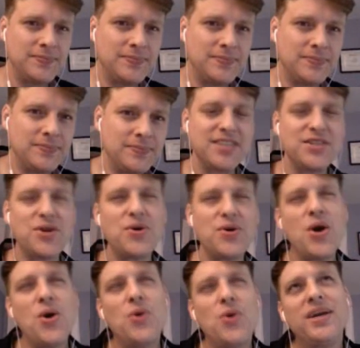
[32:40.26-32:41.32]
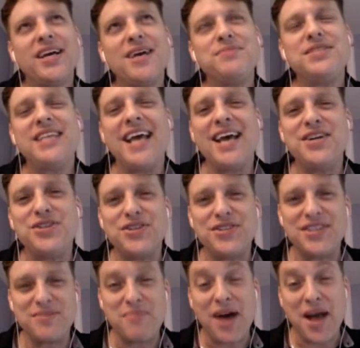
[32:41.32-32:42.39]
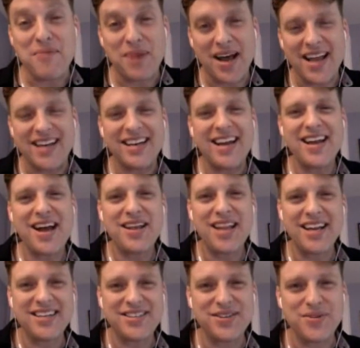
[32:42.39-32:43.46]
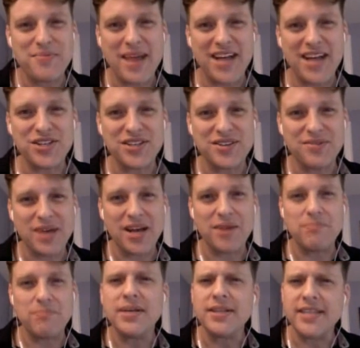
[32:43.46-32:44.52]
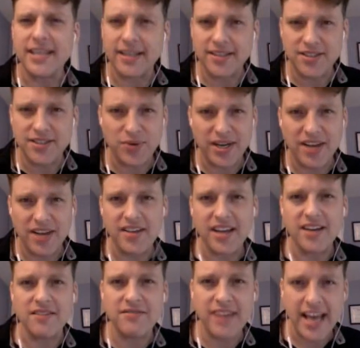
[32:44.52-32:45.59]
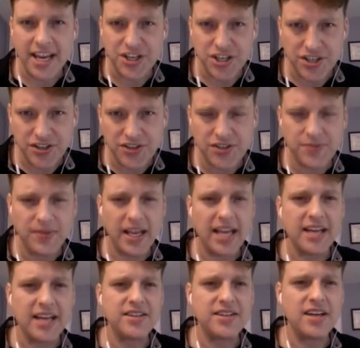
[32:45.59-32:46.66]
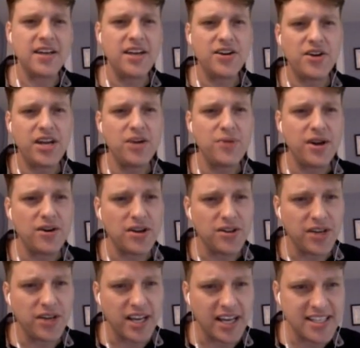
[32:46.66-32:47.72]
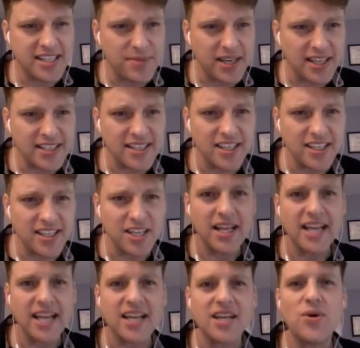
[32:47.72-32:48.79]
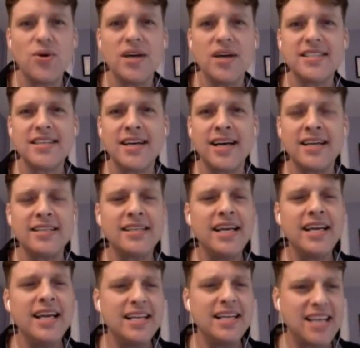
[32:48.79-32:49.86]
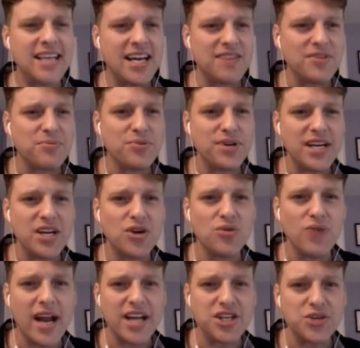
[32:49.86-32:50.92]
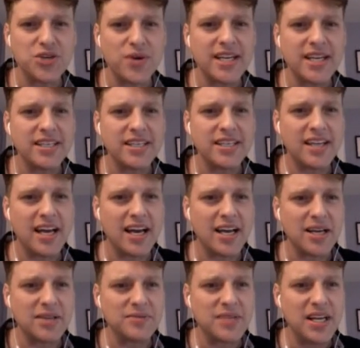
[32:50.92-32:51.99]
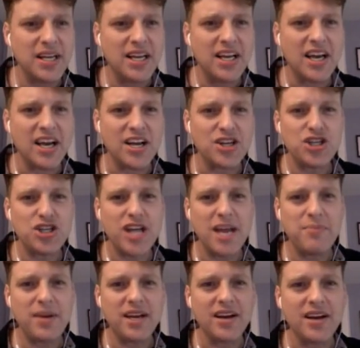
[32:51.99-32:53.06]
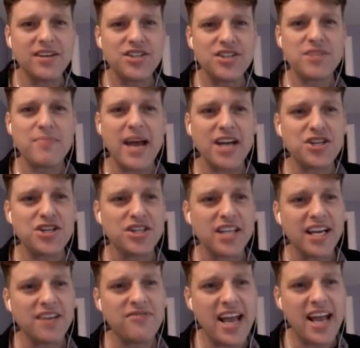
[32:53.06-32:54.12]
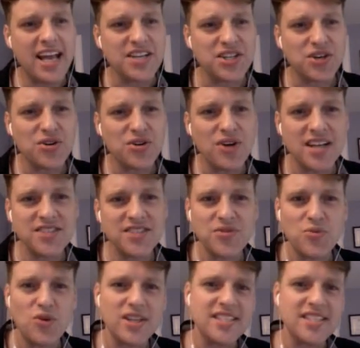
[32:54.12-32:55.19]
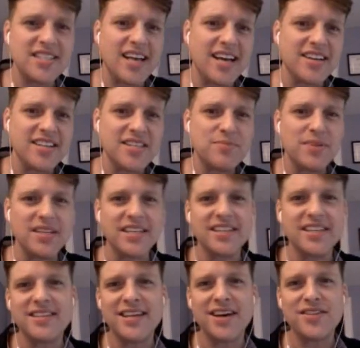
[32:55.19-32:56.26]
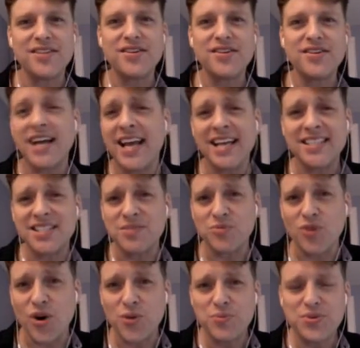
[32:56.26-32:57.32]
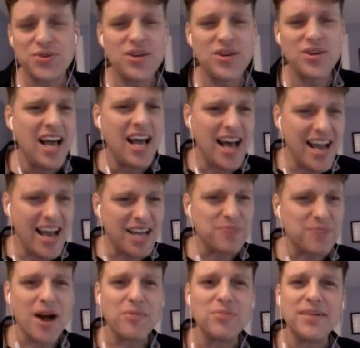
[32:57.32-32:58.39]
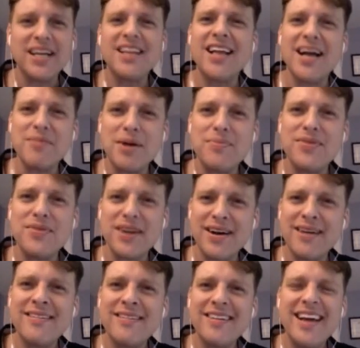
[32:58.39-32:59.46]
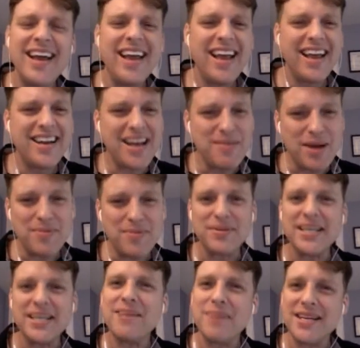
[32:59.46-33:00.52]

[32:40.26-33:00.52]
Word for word: Okay, so when it comes to edges, in my mind, I, I like to imagine uh, buildings when I think of edges. And uh, you know, here we are looking at something that's a little bit like a Quonset hut. It's kind of a pretty graduated uh, uh, shape here. And just imagine, like, if I had to cross from one side of this building to the other, and I had some ropes, I could probably climb up there, and I might be able to get